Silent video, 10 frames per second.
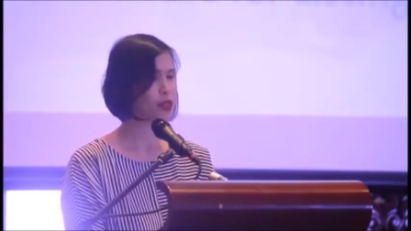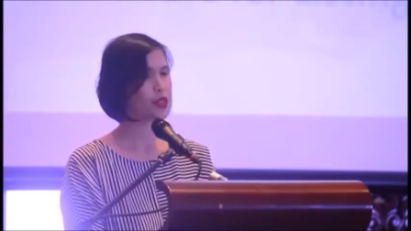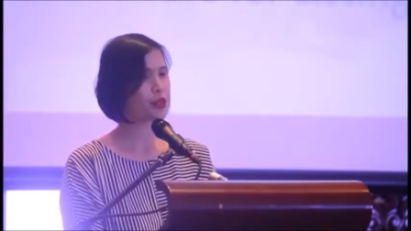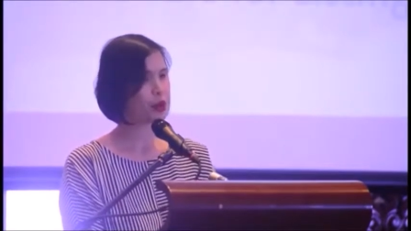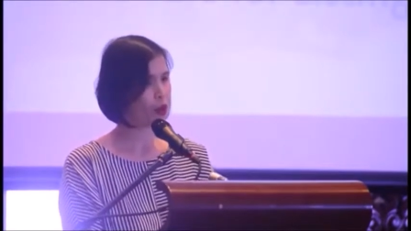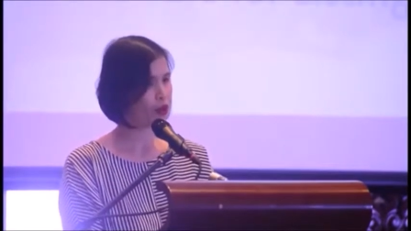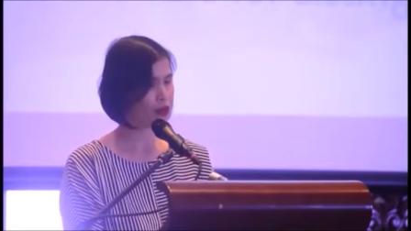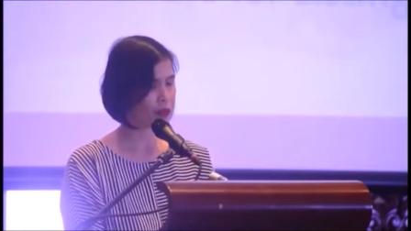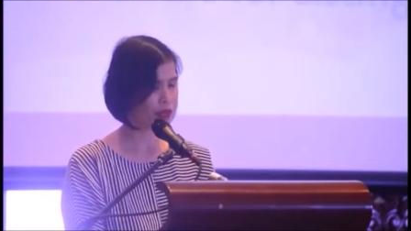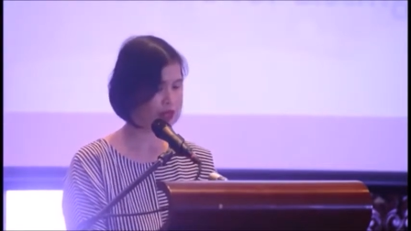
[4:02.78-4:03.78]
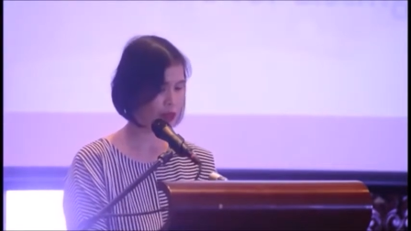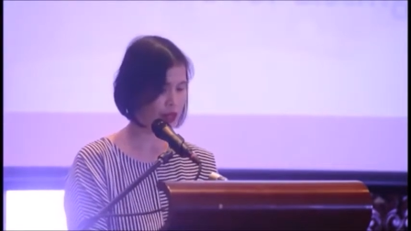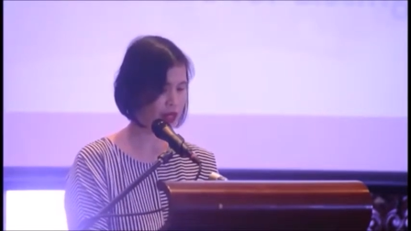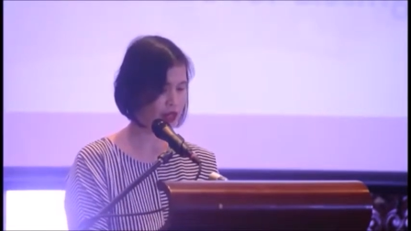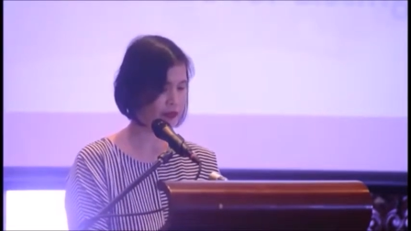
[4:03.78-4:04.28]
sure you're all familiar
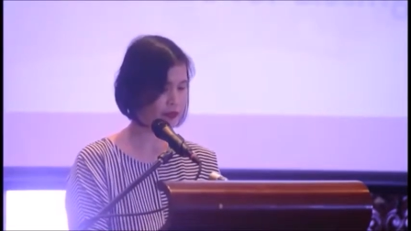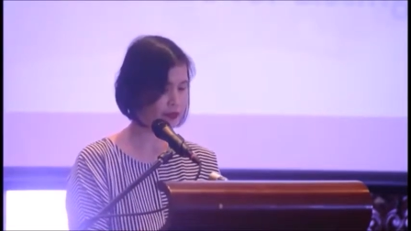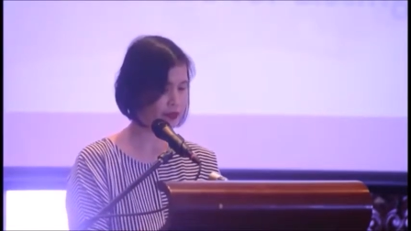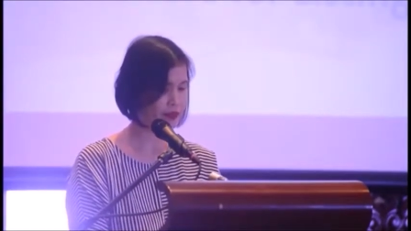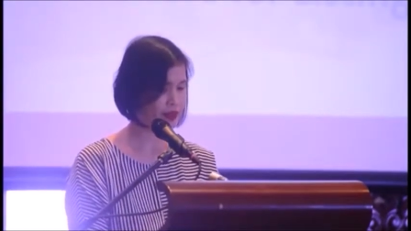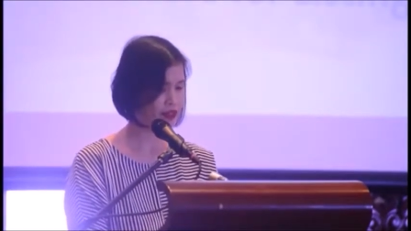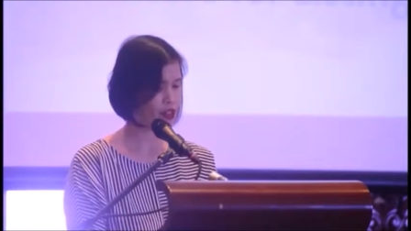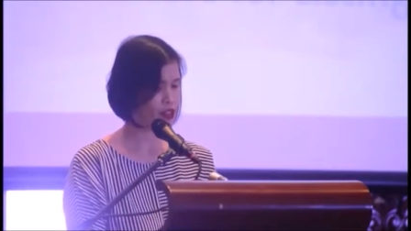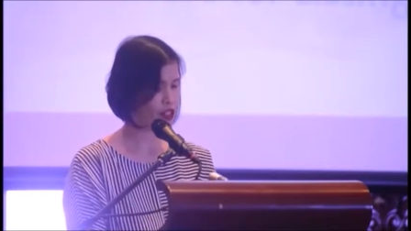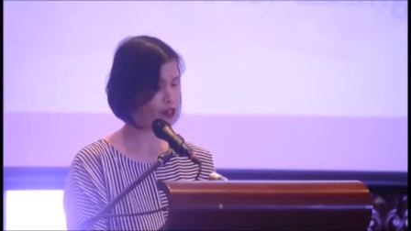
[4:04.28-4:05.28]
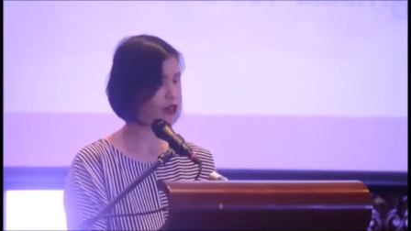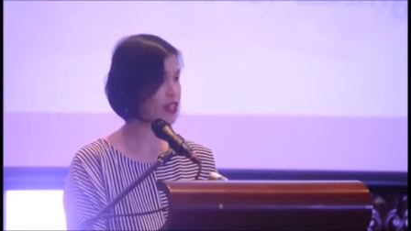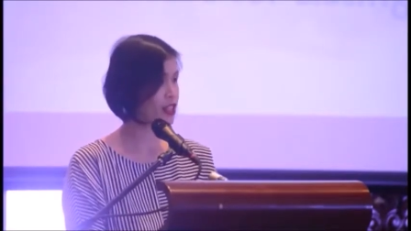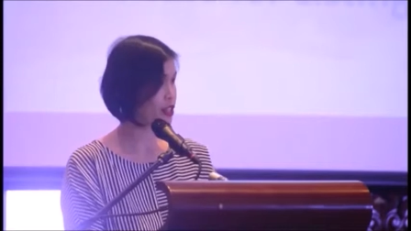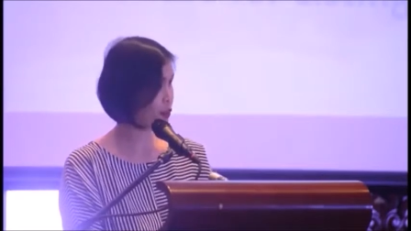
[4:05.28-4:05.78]
with it. The first generation